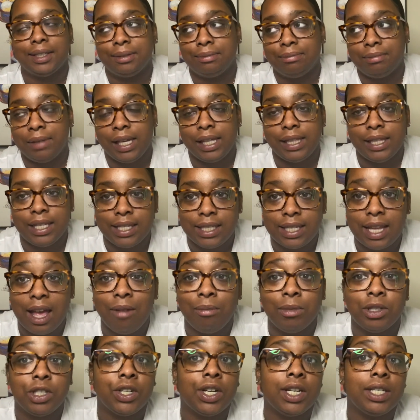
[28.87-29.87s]
in this time
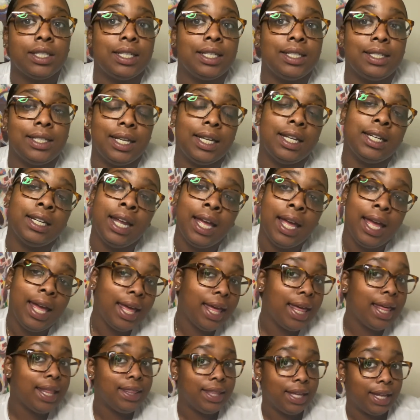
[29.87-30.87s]
of transition
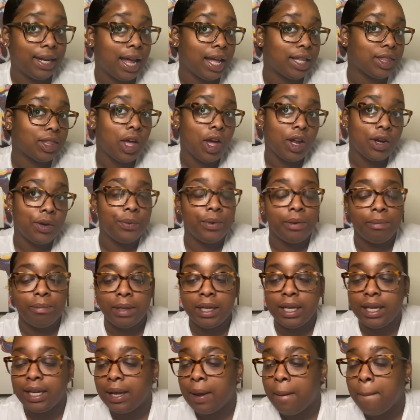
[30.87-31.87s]
than I thought it would
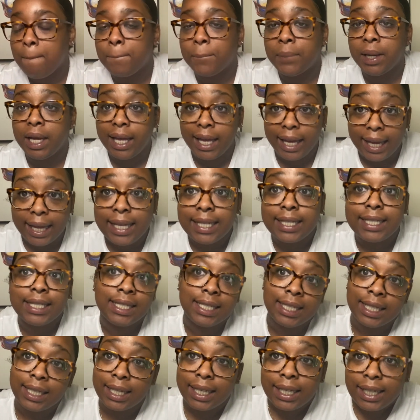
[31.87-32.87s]
be. But